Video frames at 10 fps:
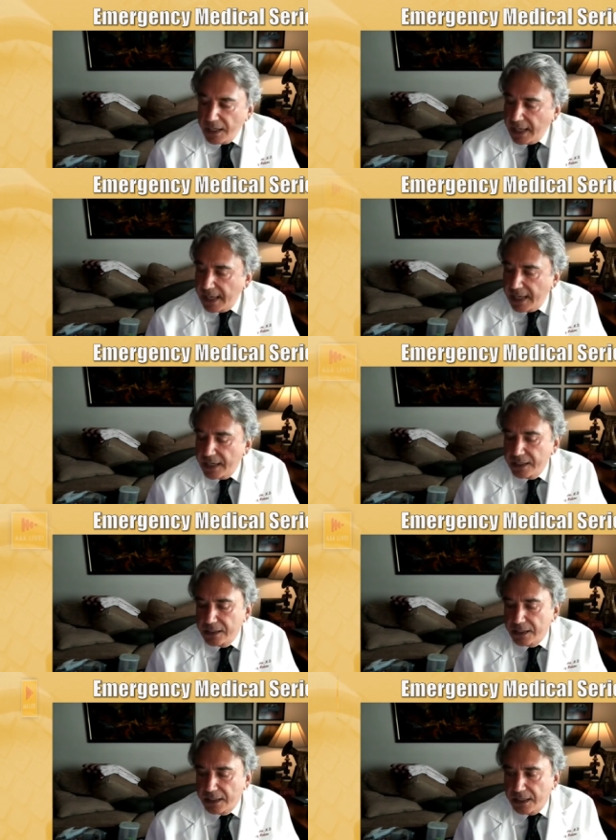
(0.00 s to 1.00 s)

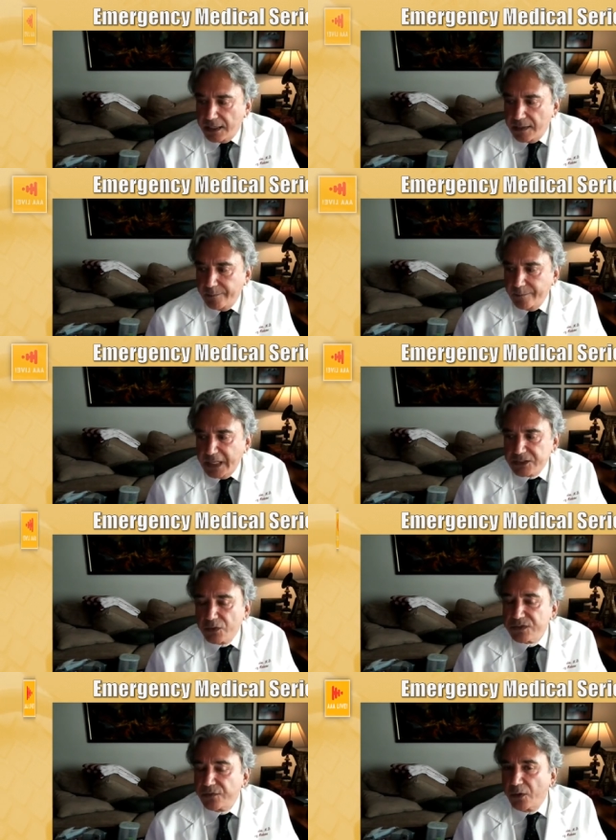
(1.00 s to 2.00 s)
And
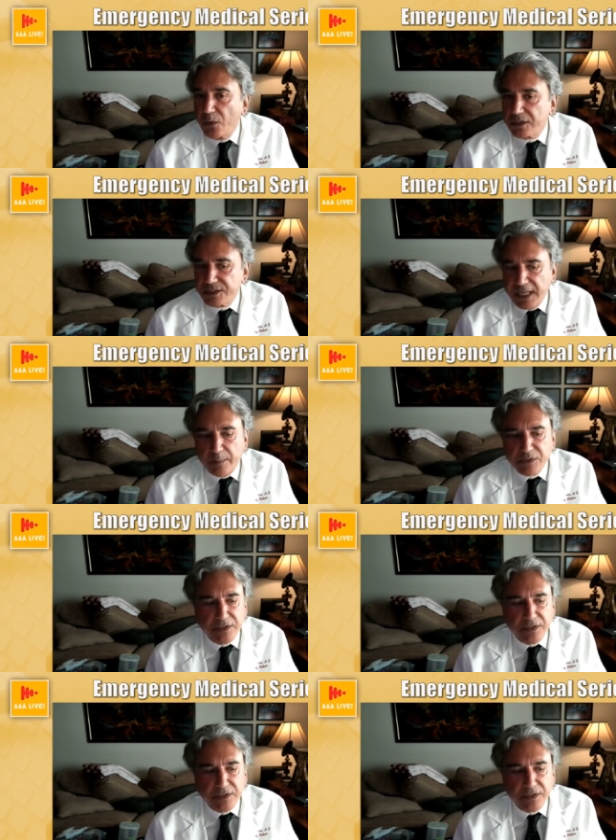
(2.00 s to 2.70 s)
so it's very well established,